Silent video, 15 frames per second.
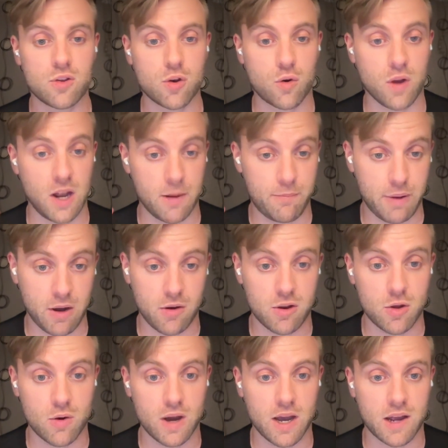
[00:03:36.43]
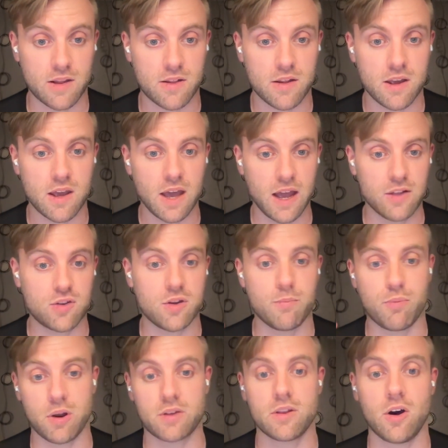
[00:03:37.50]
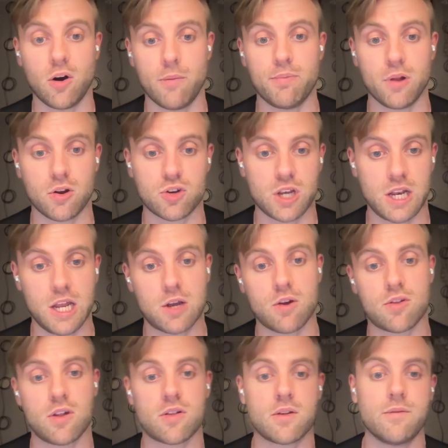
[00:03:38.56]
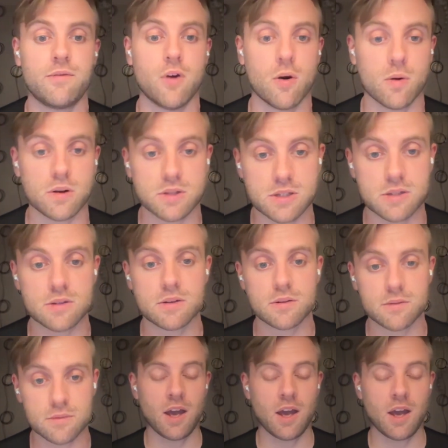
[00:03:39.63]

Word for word: to create a better U X and to bring the whole blockchain ecosystem forwards.